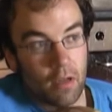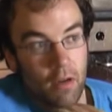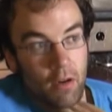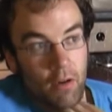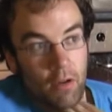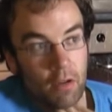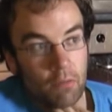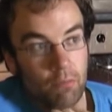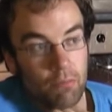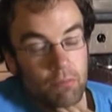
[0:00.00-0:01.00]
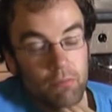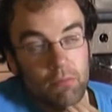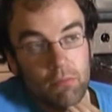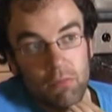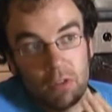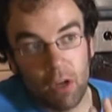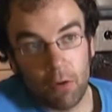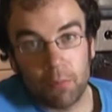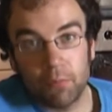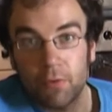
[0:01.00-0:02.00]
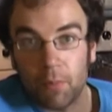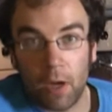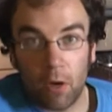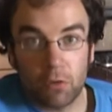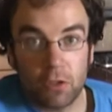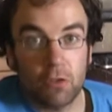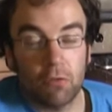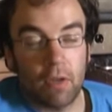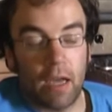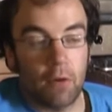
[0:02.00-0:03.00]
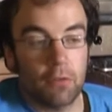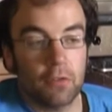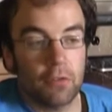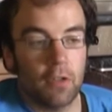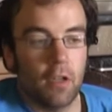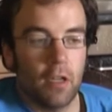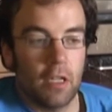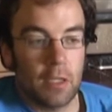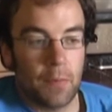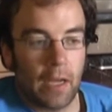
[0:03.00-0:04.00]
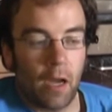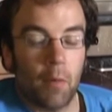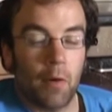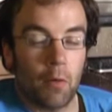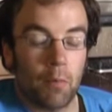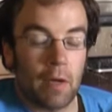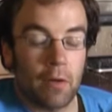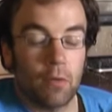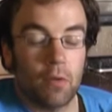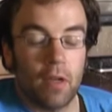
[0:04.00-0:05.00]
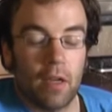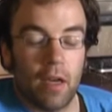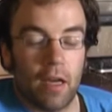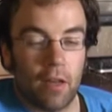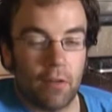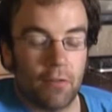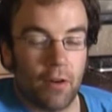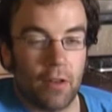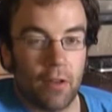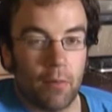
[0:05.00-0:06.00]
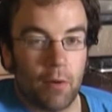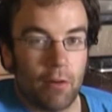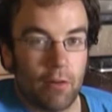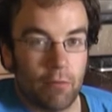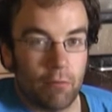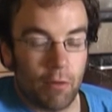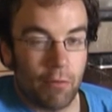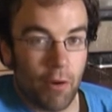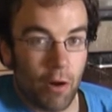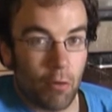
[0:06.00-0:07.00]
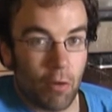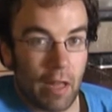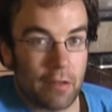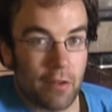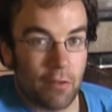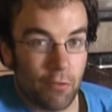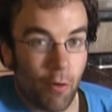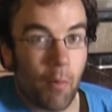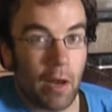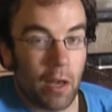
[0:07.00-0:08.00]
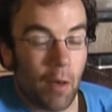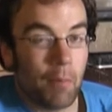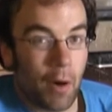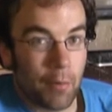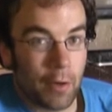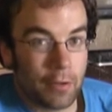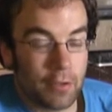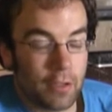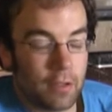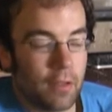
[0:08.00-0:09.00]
I go to my old student house to pick up old mail, and I find that my referral letter for my lumbar puncture,